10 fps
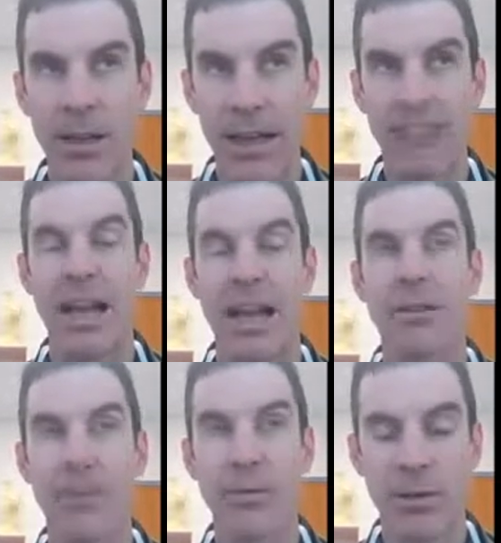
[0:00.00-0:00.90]

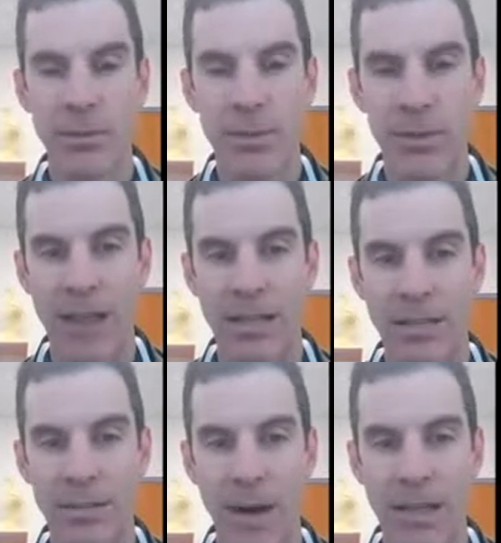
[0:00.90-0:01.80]
Extend through their
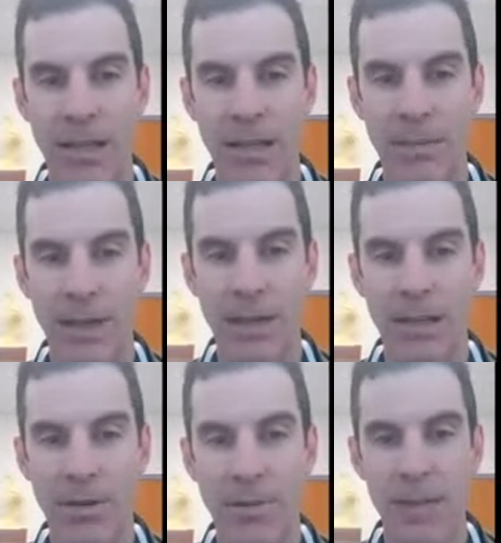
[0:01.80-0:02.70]
thoracic spine as a
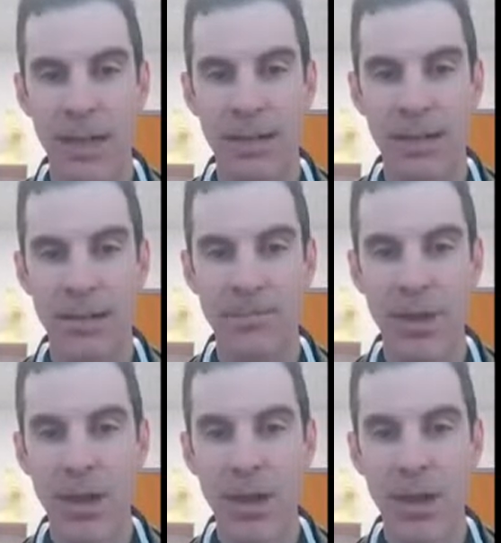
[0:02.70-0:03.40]
compensatory mechanism.